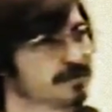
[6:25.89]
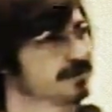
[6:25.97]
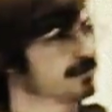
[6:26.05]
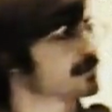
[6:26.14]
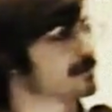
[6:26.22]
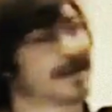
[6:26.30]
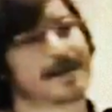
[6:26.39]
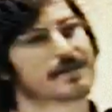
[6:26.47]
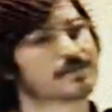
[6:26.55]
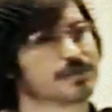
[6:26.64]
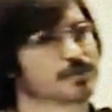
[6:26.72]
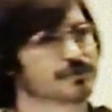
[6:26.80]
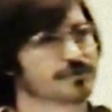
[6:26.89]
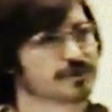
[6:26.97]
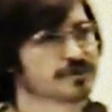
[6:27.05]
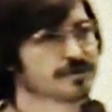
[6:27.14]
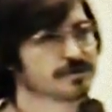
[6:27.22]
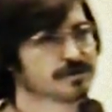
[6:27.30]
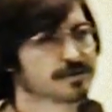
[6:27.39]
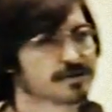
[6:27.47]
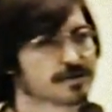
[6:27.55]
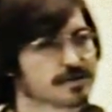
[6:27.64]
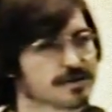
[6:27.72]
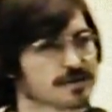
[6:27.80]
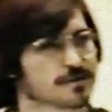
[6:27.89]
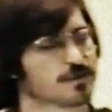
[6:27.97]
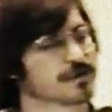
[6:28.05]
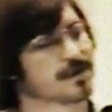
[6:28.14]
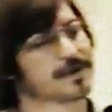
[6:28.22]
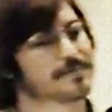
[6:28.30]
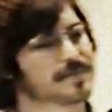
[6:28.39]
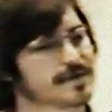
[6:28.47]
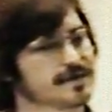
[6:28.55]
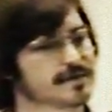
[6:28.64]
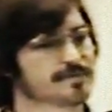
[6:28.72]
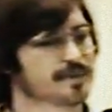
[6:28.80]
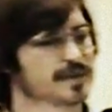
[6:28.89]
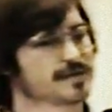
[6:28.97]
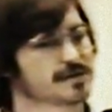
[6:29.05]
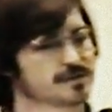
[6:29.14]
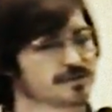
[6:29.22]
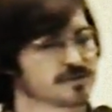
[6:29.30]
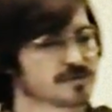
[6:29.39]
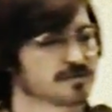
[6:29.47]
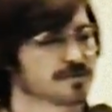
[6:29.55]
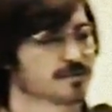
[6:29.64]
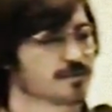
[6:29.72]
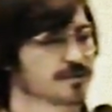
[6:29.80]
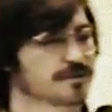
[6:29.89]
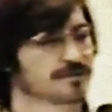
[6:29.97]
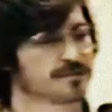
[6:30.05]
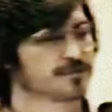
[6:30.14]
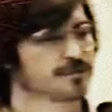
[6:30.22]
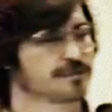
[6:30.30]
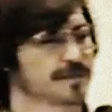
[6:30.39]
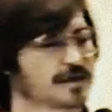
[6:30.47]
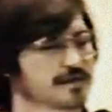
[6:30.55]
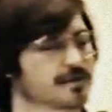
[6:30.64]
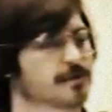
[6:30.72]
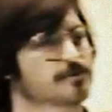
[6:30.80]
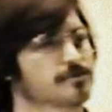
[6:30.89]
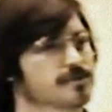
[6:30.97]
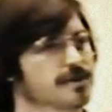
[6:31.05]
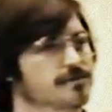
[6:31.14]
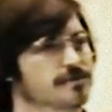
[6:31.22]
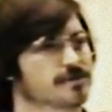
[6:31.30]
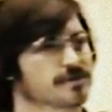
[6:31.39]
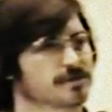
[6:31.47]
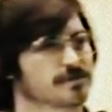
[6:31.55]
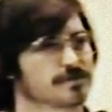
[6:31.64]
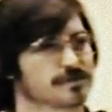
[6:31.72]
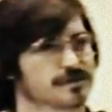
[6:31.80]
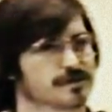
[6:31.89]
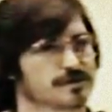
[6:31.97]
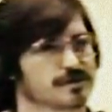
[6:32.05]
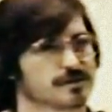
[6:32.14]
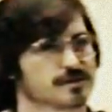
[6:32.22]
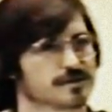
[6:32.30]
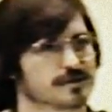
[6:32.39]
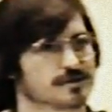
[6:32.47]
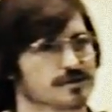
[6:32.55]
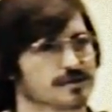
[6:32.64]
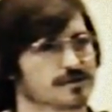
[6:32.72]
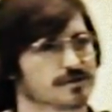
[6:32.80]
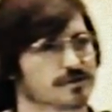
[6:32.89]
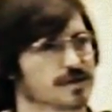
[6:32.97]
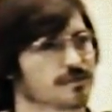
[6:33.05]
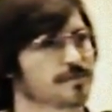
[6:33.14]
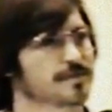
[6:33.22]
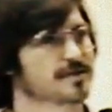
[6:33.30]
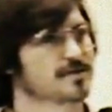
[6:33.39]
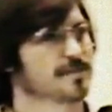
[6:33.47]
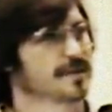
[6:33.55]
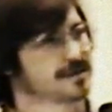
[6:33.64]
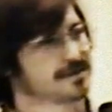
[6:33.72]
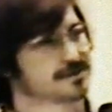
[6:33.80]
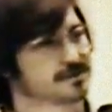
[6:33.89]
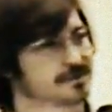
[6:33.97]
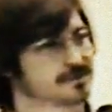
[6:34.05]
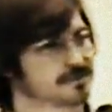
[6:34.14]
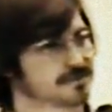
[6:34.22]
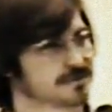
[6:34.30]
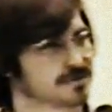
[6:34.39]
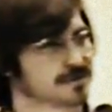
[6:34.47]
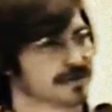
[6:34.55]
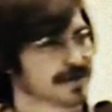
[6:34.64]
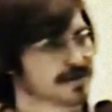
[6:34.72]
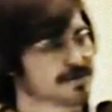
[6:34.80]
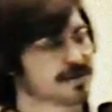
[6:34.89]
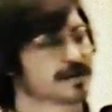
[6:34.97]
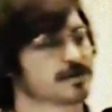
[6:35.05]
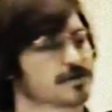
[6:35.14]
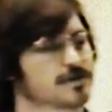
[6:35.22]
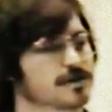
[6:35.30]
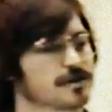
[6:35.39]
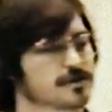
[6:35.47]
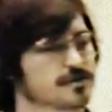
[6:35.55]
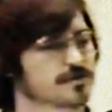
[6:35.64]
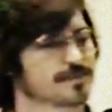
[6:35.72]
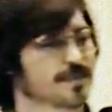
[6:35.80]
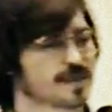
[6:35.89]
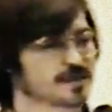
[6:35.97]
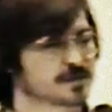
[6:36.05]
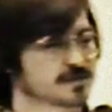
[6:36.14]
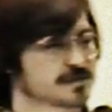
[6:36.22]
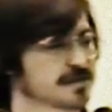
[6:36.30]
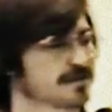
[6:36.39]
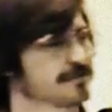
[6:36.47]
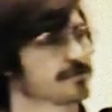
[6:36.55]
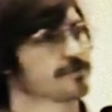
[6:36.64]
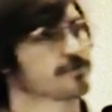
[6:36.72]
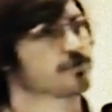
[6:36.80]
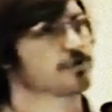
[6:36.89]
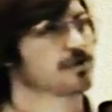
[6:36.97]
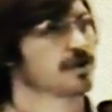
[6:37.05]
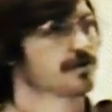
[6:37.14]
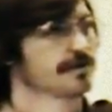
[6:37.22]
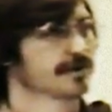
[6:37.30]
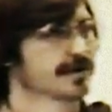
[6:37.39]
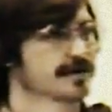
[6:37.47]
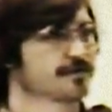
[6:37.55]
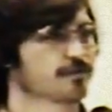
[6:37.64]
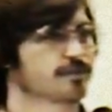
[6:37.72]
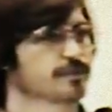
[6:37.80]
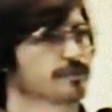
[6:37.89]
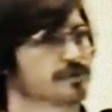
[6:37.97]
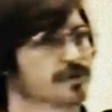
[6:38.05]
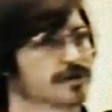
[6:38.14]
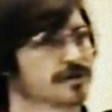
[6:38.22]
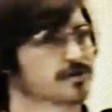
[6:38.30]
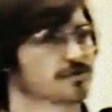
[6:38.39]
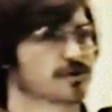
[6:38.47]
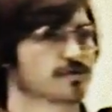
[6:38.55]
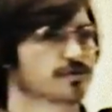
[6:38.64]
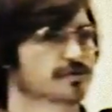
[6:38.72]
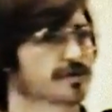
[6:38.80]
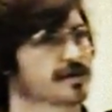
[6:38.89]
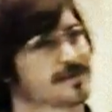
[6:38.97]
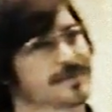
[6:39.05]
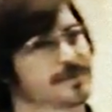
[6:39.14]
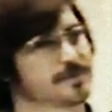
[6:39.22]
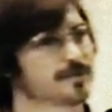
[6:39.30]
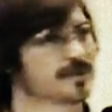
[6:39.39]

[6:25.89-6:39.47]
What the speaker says: It's exactly what we're doing here. We're not making bicycles to be ridden between Palo Alto and San Francisco. Okay, we're making bicycles. And yes, certain bicycles have certain generic attributes, like in general 10 speeds are